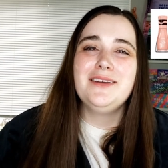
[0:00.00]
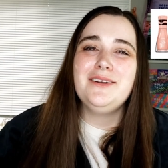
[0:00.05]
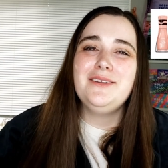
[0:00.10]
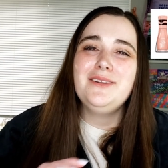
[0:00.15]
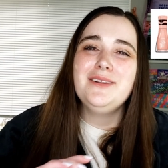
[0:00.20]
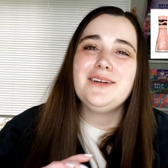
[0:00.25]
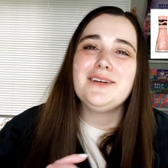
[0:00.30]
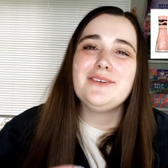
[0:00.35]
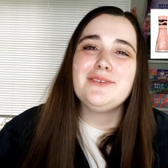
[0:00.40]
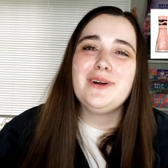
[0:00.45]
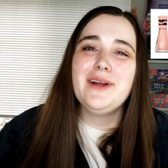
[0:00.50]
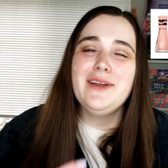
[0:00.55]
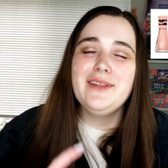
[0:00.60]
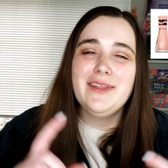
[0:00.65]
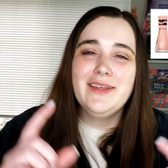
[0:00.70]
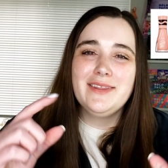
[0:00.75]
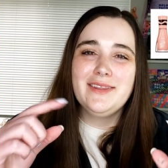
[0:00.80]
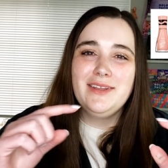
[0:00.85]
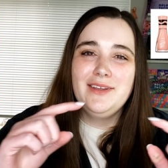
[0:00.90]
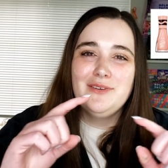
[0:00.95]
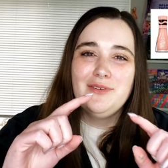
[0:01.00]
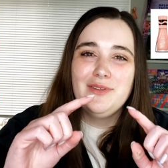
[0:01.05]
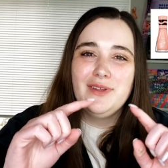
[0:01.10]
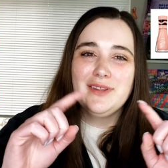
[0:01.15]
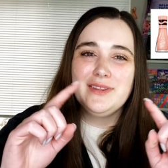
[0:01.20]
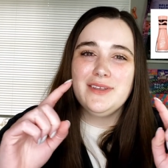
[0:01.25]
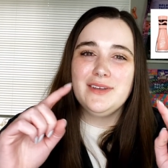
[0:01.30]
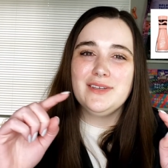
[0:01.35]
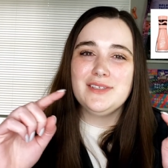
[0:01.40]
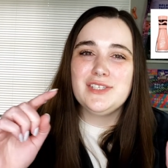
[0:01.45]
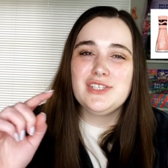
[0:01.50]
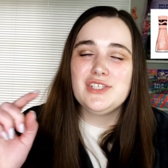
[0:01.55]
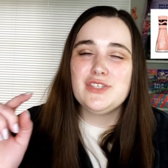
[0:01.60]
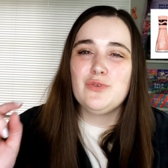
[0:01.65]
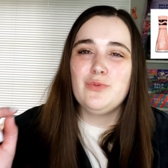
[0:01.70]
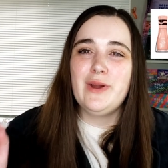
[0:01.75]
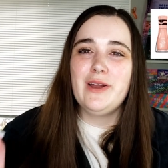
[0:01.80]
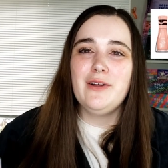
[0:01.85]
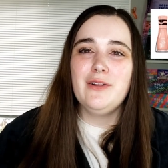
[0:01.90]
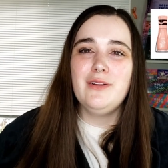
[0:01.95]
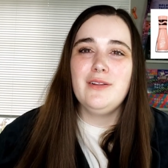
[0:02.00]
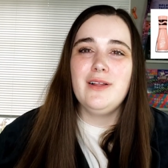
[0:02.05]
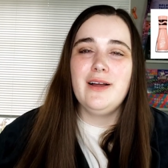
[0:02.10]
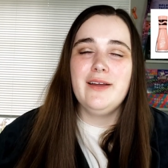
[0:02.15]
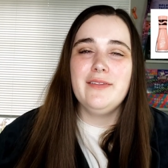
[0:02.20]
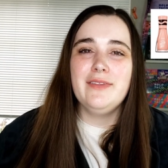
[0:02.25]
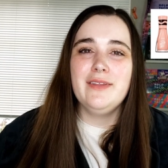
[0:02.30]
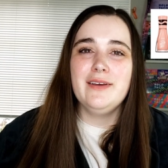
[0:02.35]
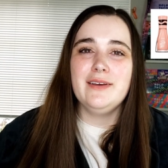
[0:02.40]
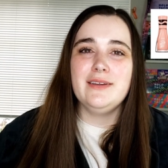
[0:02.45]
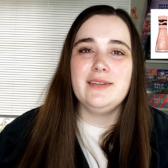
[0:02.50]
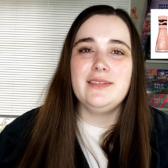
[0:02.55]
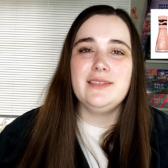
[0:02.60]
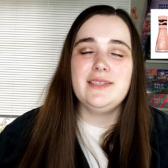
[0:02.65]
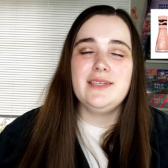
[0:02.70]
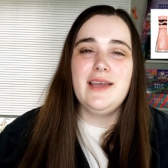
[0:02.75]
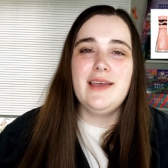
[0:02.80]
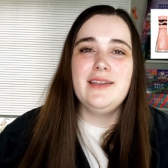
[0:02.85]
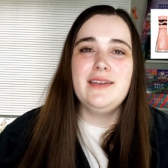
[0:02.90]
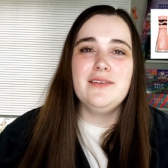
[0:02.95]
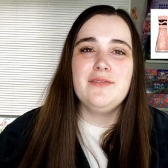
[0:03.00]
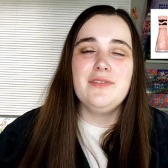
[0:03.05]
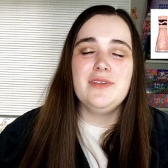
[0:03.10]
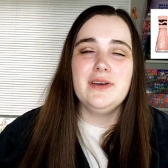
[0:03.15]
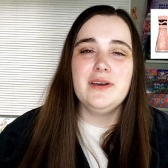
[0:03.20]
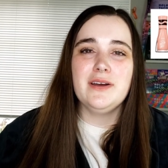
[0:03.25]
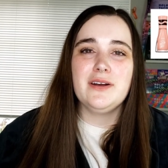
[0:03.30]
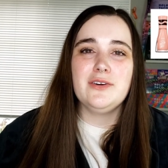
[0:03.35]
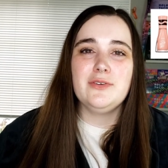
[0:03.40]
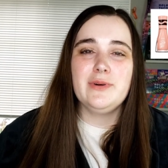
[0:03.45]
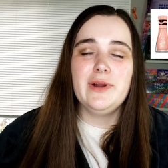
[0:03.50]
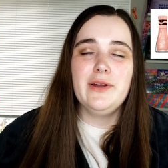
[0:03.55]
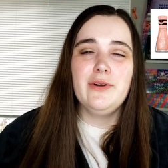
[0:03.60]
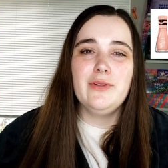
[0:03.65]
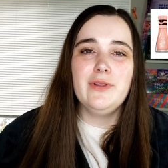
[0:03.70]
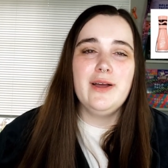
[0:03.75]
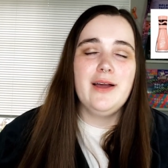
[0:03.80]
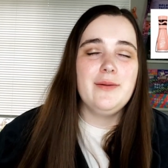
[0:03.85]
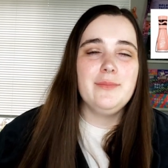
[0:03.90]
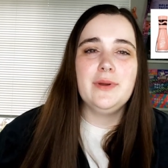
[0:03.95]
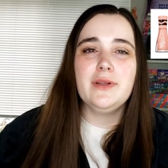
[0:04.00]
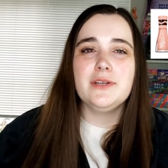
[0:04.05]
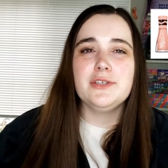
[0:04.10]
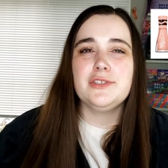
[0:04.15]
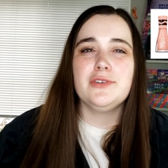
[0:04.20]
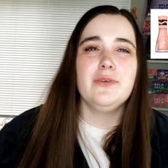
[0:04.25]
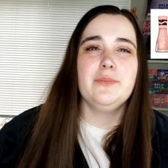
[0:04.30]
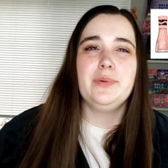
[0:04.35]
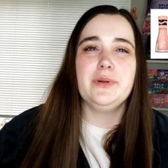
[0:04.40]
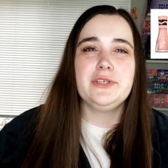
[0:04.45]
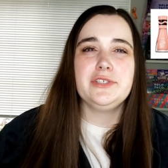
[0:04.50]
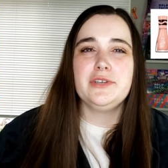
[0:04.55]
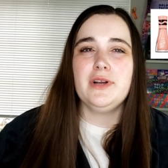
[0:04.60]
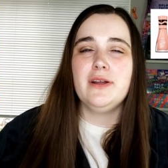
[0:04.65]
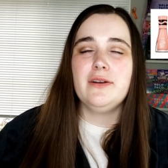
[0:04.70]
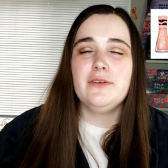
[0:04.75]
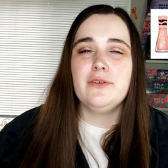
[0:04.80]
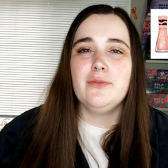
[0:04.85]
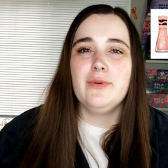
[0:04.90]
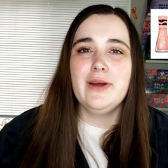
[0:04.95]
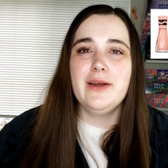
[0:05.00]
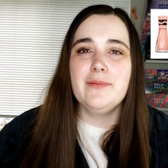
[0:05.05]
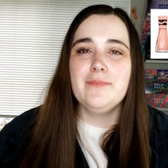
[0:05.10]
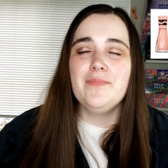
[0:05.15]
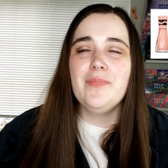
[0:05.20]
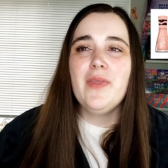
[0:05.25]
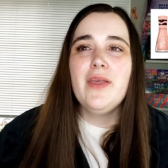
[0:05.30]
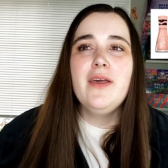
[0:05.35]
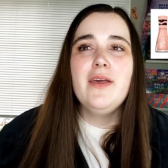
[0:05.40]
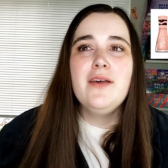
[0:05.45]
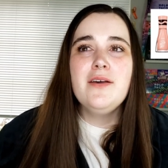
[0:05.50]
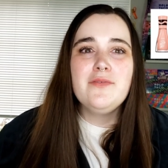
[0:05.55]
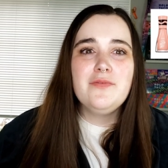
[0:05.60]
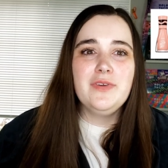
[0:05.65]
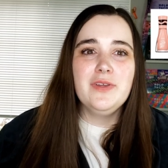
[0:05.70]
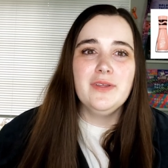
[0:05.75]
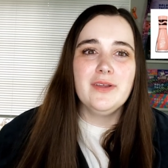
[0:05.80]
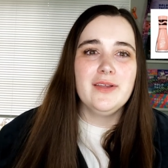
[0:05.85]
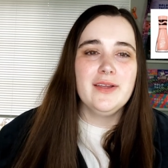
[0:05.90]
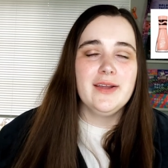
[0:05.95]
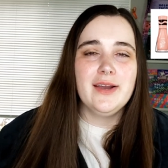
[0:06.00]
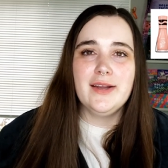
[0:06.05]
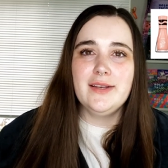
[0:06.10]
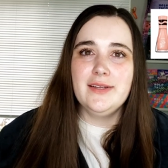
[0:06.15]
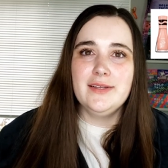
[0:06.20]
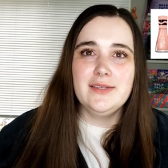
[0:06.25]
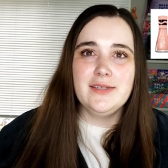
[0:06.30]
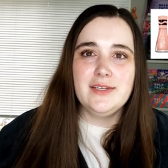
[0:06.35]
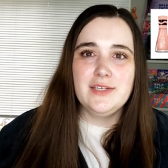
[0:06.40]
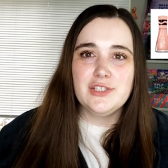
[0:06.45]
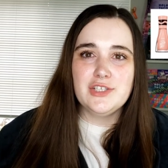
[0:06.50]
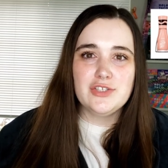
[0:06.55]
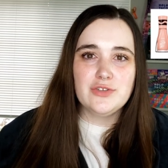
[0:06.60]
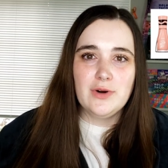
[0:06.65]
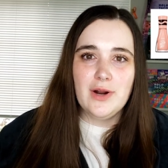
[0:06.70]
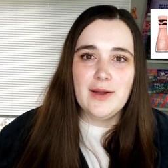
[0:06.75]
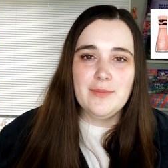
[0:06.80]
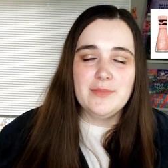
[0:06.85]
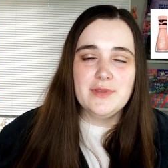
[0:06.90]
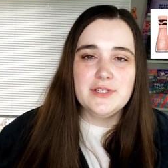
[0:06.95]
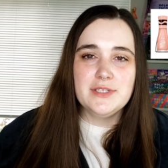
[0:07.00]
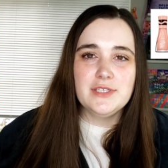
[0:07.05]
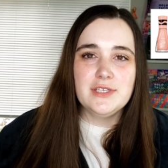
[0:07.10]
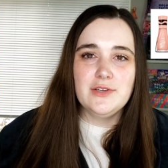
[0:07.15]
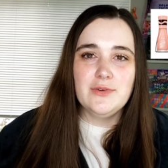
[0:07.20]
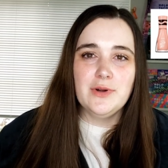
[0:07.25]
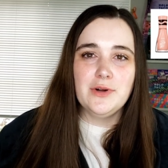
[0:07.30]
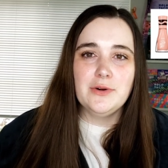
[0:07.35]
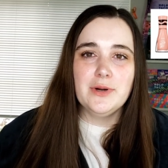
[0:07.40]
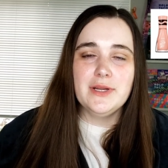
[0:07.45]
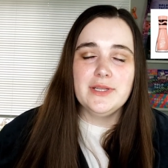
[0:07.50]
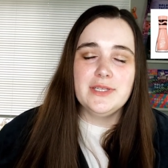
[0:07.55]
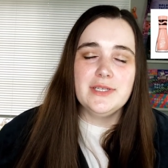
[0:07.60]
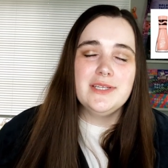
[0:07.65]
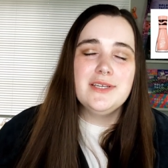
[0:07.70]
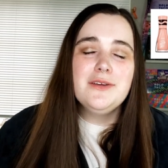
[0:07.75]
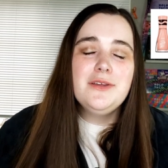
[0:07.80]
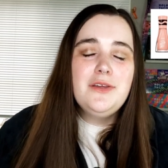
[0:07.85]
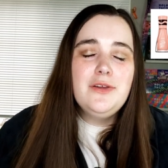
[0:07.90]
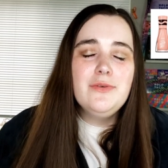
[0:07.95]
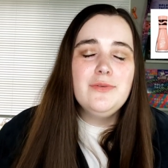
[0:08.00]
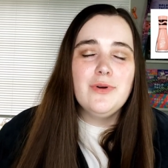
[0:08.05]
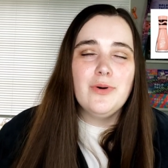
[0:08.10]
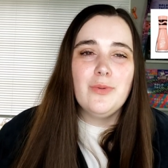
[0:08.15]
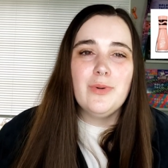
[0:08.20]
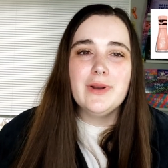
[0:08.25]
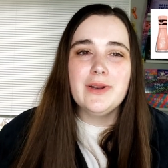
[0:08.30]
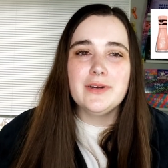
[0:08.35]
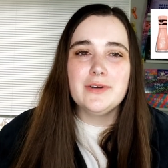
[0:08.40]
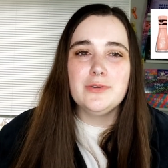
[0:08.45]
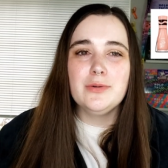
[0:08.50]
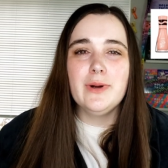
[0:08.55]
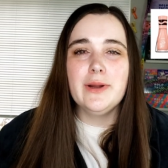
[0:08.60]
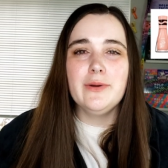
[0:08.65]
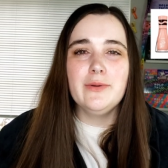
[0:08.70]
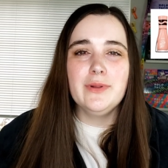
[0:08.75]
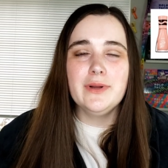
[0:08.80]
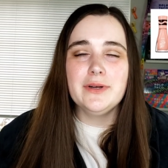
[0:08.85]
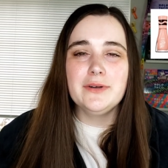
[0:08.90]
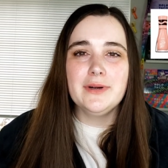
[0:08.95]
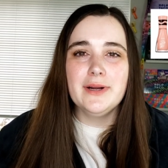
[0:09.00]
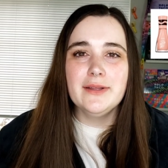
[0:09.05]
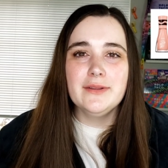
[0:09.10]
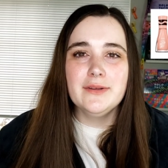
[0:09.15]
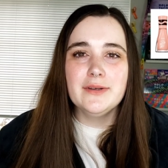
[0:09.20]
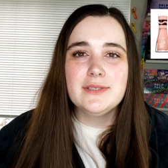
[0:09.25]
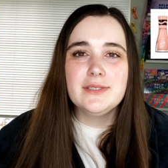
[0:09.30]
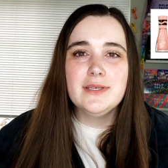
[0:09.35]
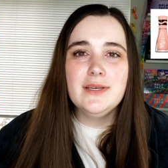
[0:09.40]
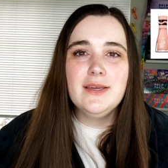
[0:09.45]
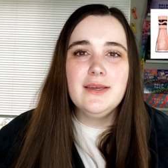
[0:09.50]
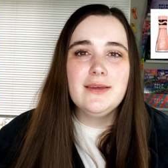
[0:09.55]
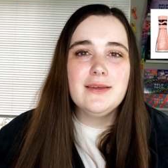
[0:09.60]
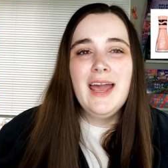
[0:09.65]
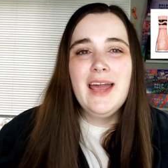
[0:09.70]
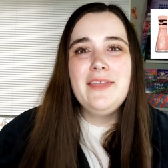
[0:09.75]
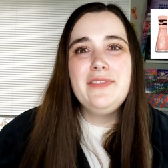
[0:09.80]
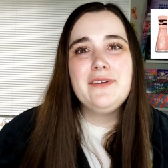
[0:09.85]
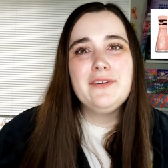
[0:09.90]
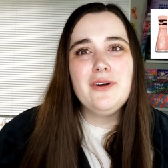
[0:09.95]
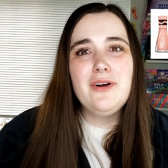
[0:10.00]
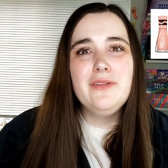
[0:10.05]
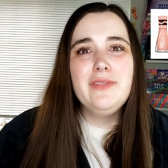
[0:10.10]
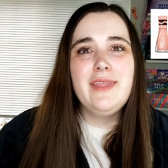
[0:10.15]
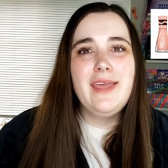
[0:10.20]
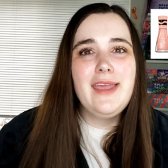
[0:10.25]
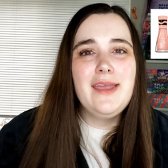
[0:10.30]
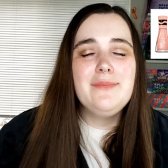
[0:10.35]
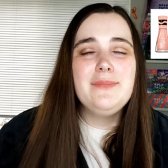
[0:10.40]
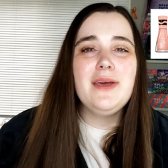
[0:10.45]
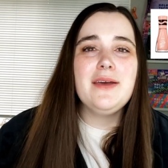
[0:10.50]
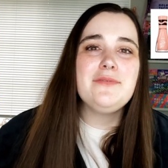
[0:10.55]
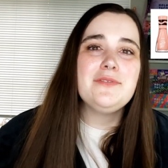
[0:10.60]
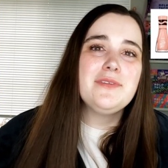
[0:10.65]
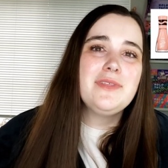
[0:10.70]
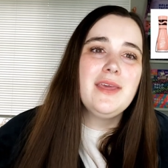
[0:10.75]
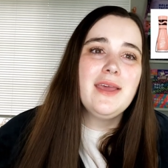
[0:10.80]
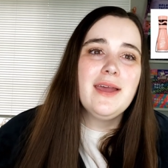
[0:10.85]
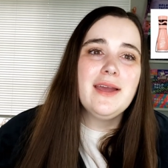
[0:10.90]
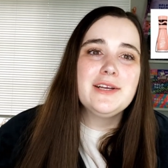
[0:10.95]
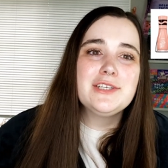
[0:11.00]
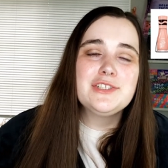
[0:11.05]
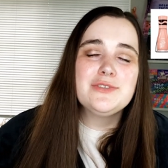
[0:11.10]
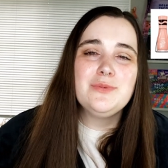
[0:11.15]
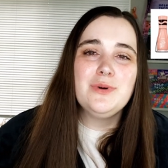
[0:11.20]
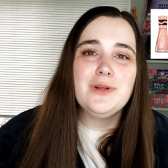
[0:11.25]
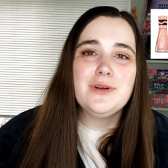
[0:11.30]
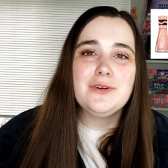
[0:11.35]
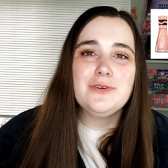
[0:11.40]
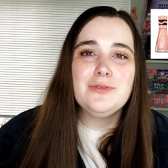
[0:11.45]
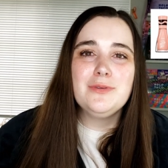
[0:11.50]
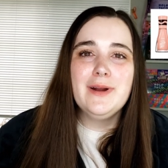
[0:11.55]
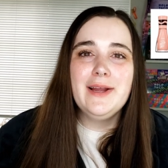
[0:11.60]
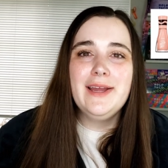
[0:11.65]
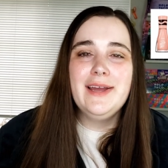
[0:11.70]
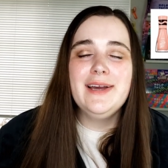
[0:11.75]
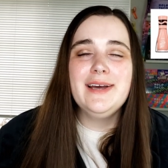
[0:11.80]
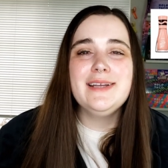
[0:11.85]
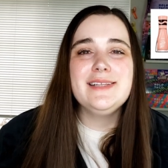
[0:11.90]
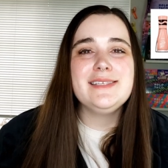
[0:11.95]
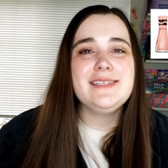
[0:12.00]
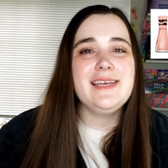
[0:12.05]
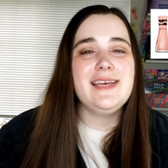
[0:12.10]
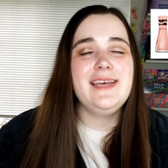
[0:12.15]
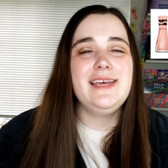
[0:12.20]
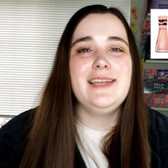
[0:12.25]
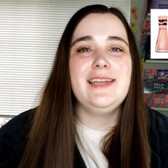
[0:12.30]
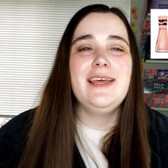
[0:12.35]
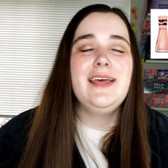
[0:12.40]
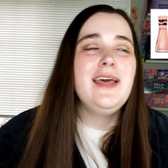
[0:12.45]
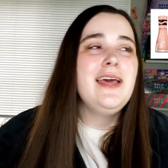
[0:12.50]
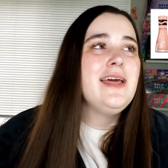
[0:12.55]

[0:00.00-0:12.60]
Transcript: little great, like you know, like the squiggle on the end of the Crayola. I'm gonna show a picture. I don't know why I'm feeling like I need to describe this to you in great detail. You know what a Crayola crayon looks like. And they're all named after the actual crayons and